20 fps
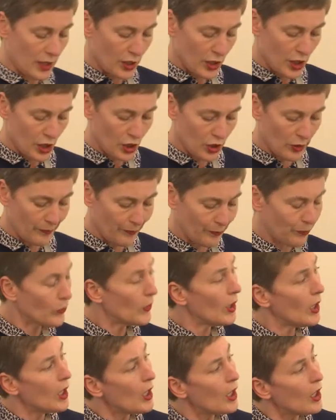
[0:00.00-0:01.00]
condition.
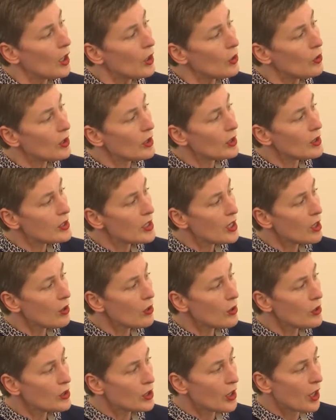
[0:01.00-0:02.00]
You can tell
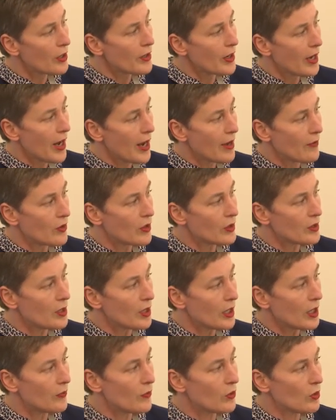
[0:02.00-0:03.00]
who's going to have it
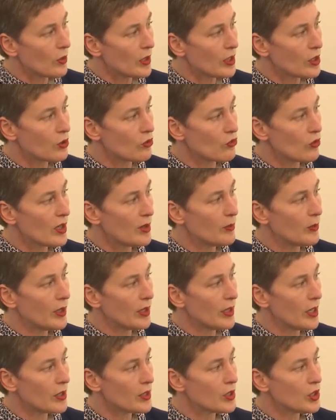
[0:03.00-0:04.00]
if you're
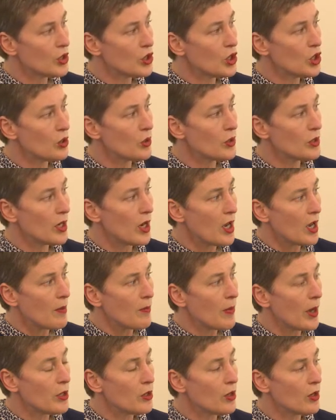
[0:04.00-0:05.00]
extremely astute
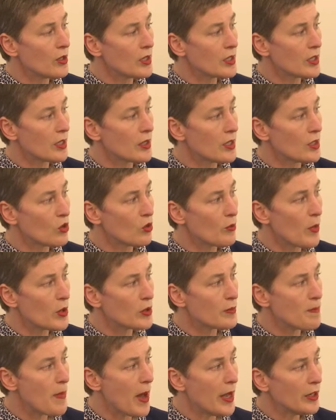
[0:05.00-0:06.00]
by noticing this
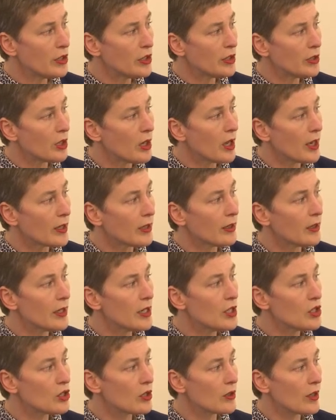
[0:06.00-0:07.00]
almost bunion-like
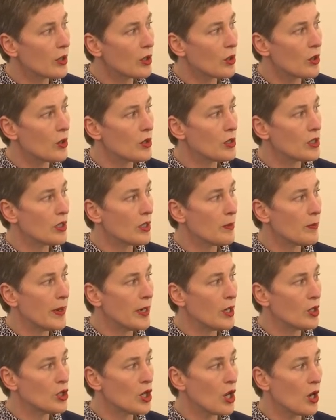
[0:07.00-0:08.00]
lesion that occurs in the
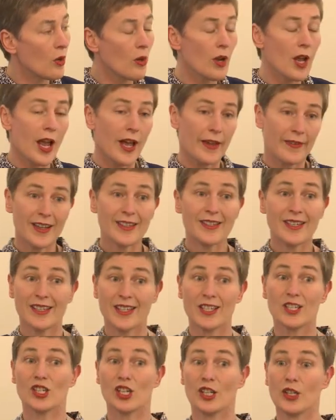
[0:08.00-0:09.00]
big toe. And that's
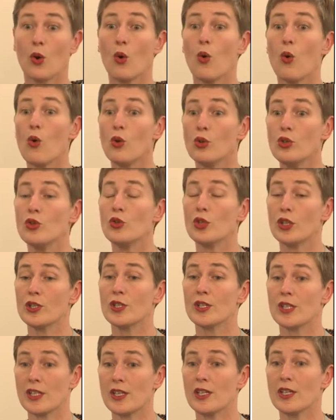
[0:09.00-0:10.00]
essentially all you can
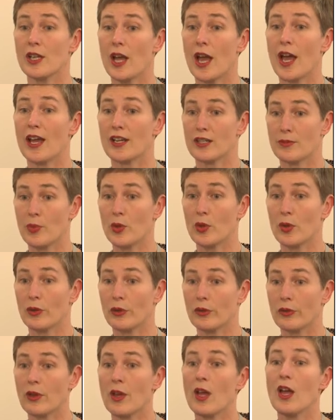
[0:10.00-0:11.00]
see at
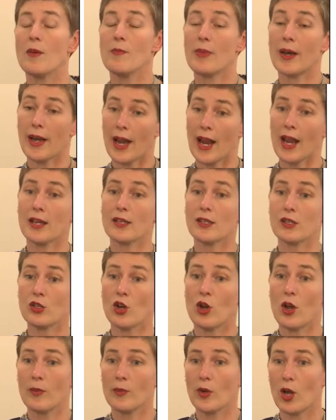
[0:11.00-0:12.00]
birth. But as
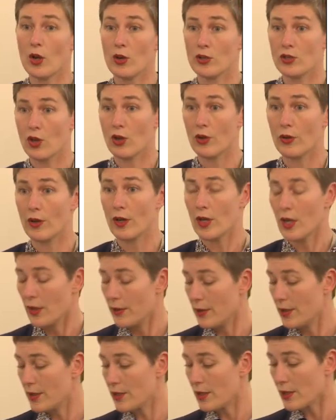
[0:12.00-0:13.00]
time goes on,
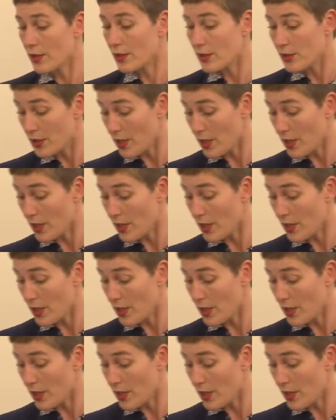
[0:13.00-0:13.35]
this